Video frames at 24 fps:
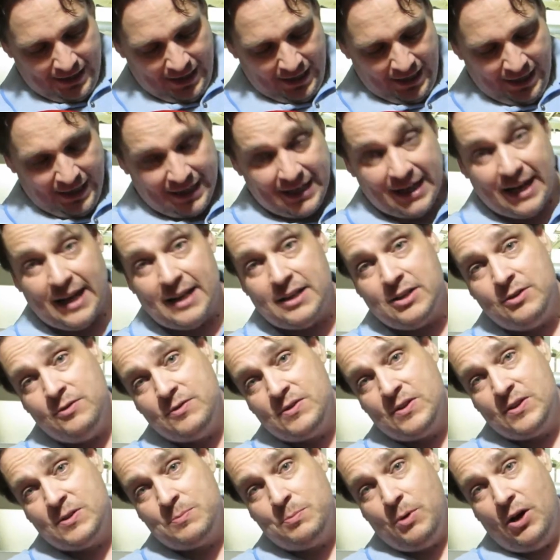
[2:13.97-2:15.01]
I can't
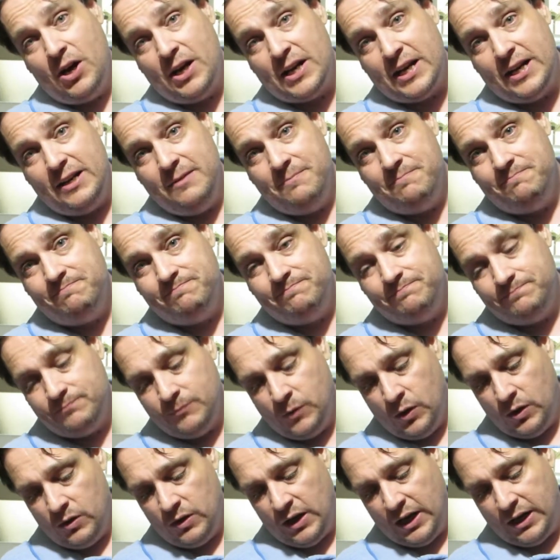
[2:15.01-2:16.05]
use this body.
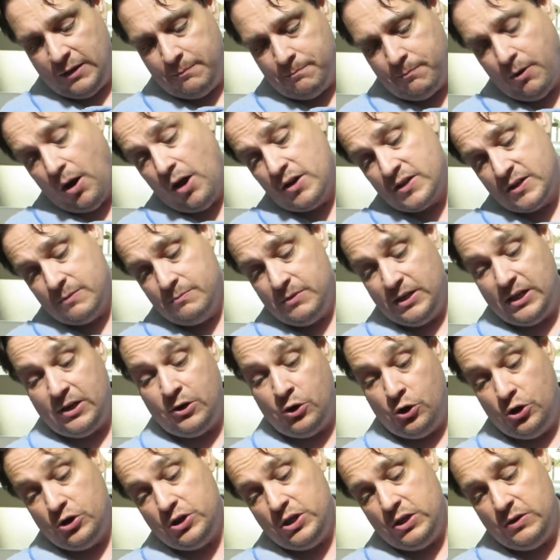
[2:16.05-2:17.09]
Well, I possibly
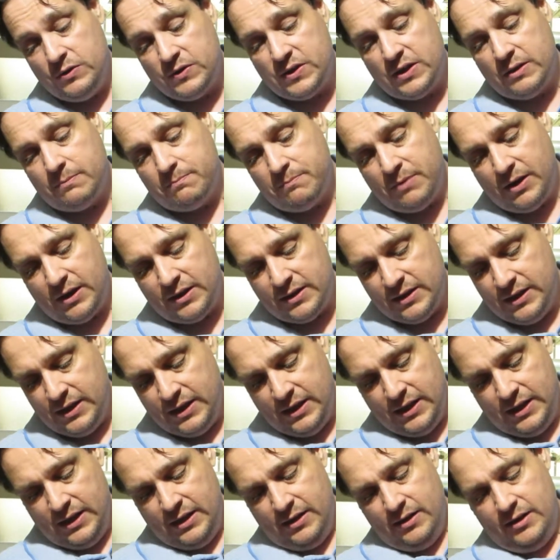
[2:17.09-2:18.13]
could use it, but
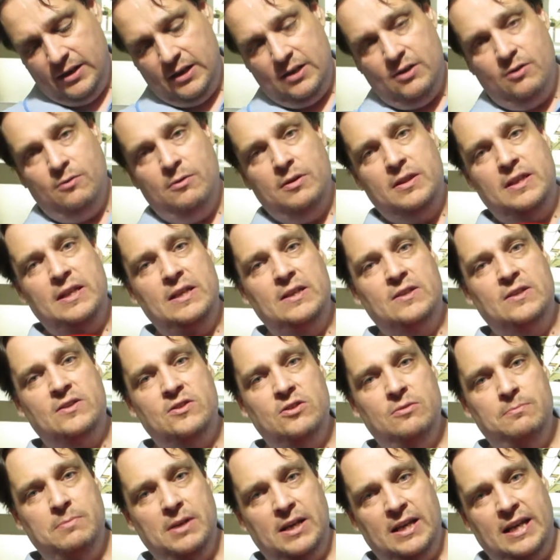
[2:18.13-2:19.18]
with these
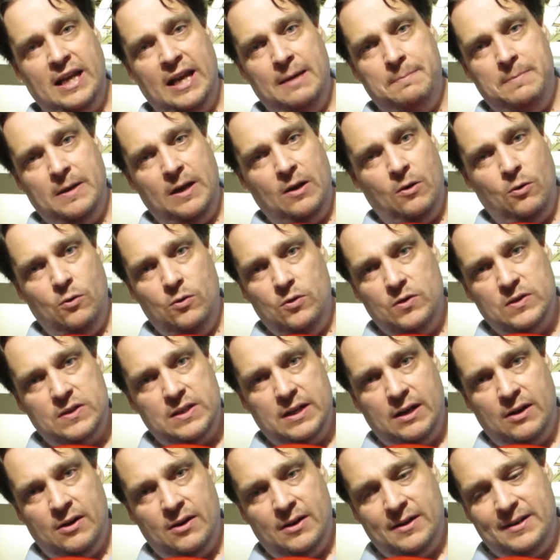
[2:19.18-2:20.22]
2 big gaping holes
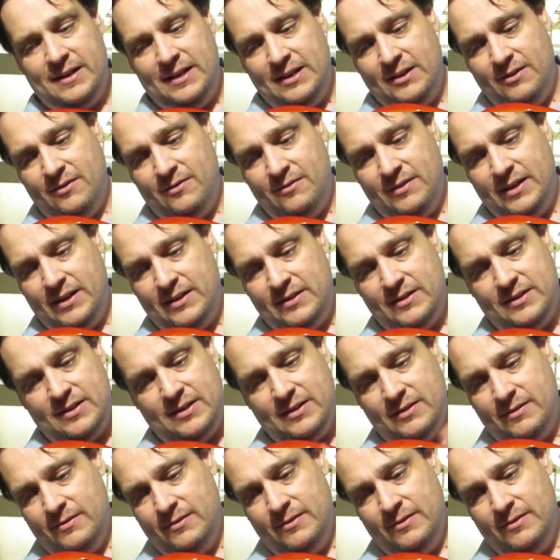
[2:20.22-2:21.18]
here, and